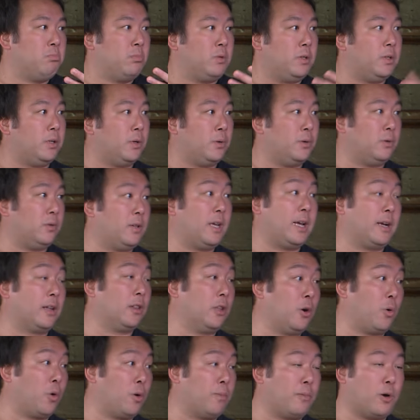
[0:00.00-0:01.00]
you know, and take a
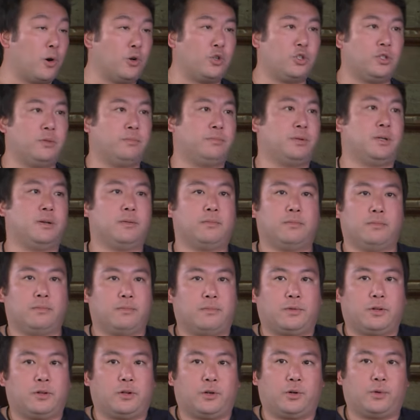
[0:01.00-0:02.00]
lower margin, but,
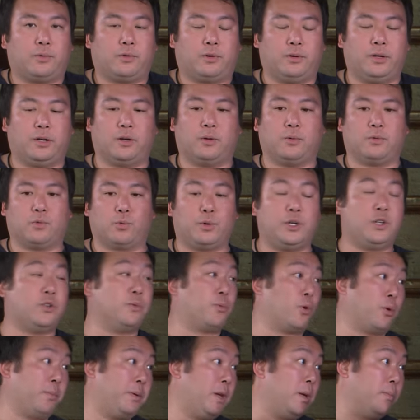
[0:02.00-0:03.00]
you know, reach
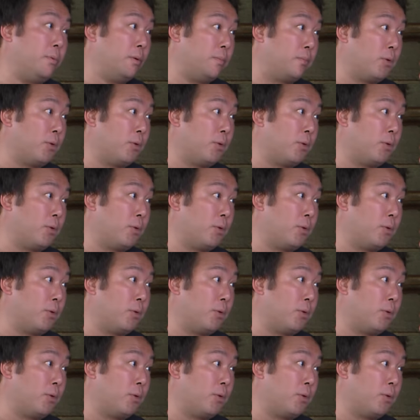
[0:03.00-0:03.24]
more people